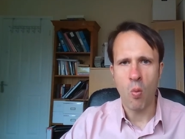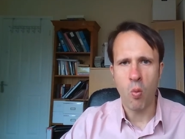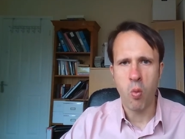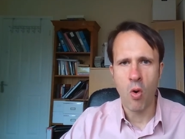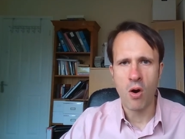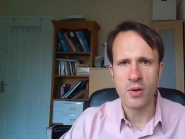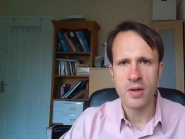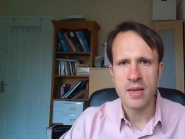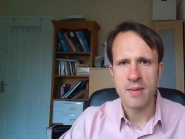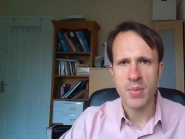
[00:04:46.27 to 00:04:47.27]

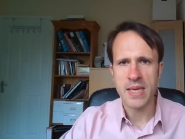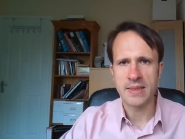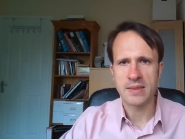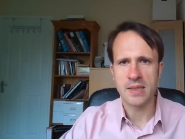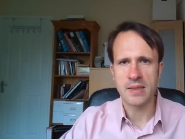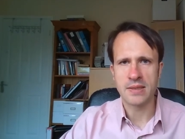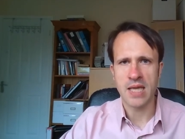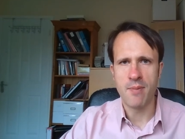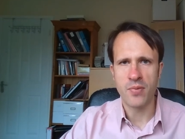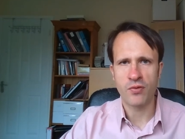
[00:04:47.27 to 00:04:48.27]
One piece that has
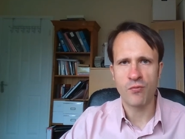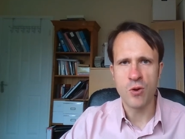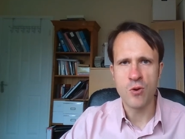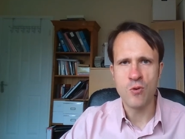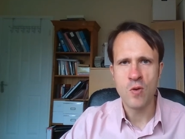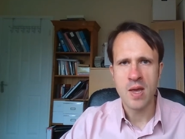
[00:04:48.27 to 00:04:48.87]
come through